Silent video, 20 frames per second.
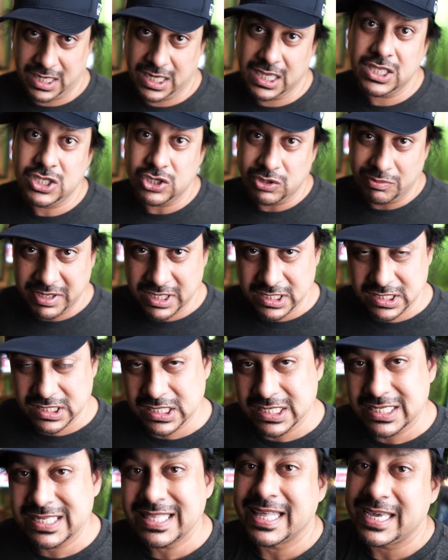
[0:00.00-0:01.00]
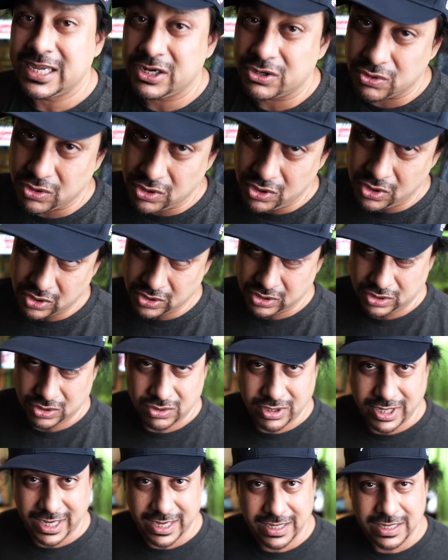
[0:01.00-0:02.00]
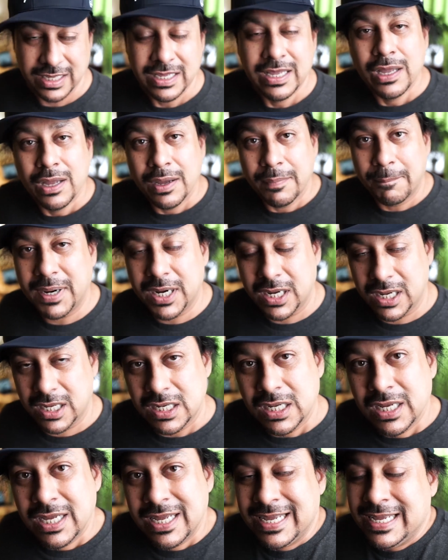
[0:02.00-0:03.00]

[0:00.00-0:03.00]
in your business later on. Okay, but